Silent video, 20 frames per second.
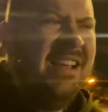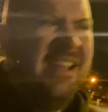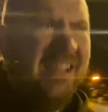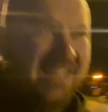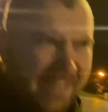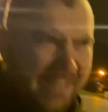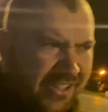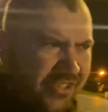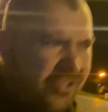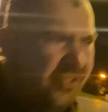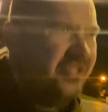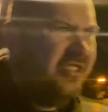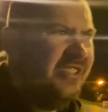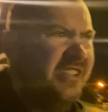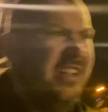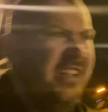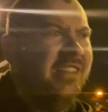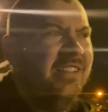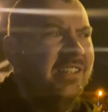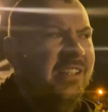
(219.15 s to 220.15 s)
it should
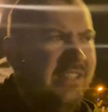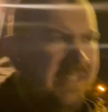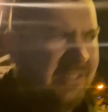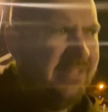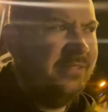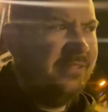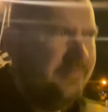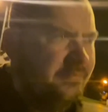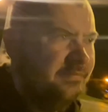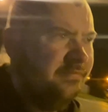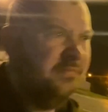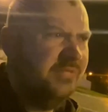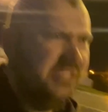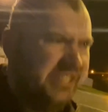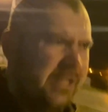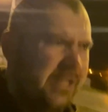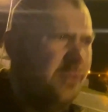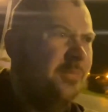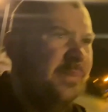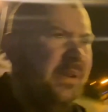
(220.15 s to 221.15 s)
still
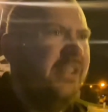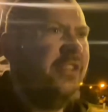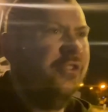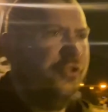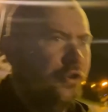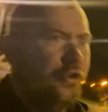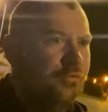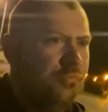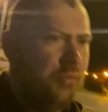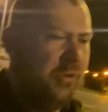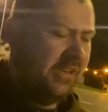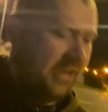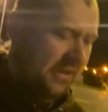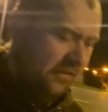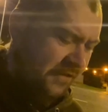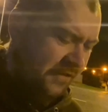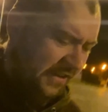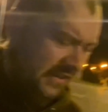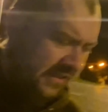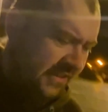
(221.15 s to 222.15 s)
be a good one, I
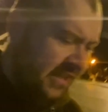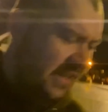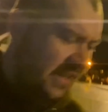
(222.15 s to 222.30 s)
think.